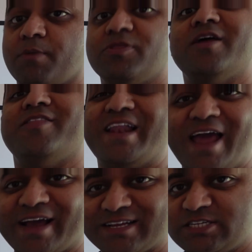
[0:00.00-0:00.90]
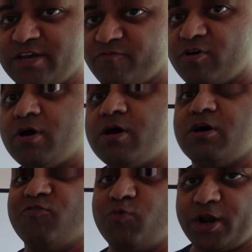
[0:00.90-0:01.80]
the negative of
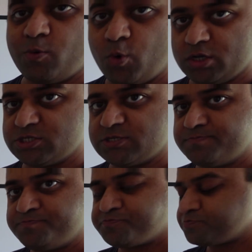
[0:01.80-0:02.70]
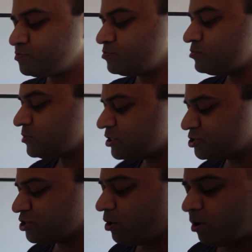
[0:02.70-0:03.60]
what it was.
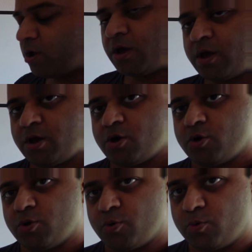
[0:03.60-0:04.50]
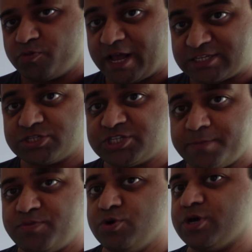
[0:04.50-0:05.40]
So that's a tip you
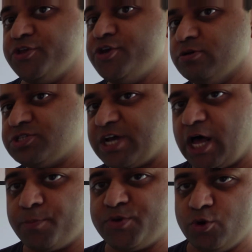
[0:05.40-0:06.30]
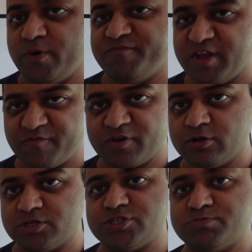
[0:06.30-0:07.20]
can use to help you with difficult
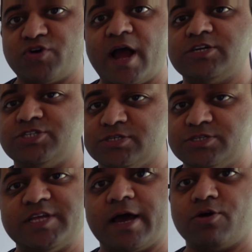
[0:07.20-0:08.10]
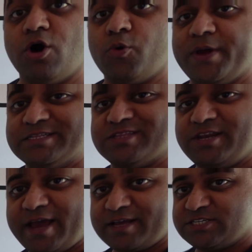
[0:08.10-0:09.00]
subtractions that go into the
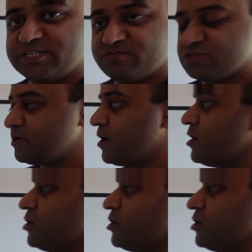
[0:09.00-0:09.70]
negatives. So